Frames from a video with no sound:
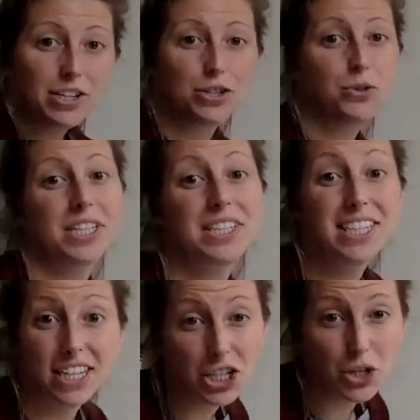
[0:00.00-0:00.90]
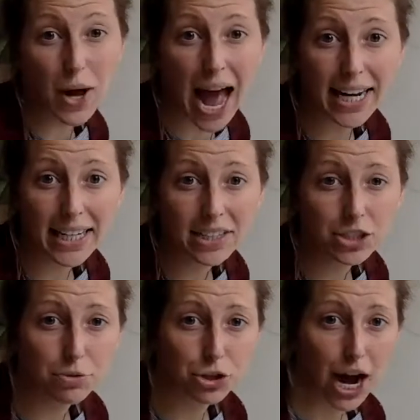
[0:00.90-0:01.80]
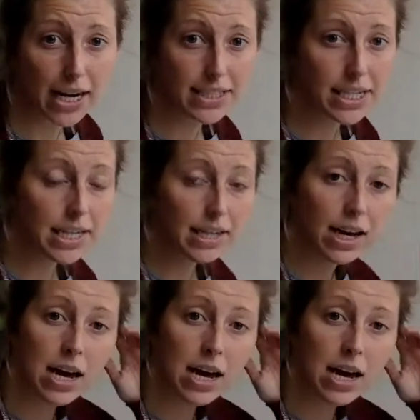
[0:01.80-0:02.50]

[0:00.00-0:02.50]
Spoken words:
to continue adding and subtracting,